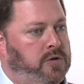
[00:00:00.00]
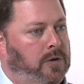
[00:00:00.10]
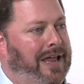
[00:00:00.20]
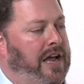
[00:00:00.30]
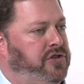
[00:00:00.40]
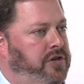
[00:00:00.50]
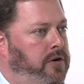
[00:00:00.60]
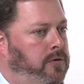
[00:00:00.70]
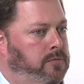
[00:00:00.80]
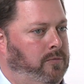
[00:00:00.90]
So last
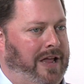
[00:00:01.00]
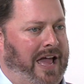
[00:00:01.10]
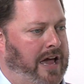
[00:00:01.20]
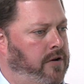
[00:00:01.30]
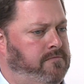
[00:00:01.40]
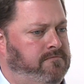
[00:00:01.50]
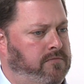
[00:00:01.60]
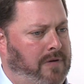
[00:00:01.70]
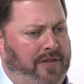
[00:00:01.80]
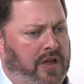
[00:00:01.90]
year we had,
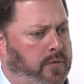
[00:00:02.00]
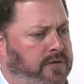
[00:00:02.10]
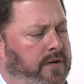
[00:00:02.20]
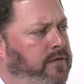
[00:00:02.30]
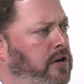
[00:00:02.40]
I think it was 52.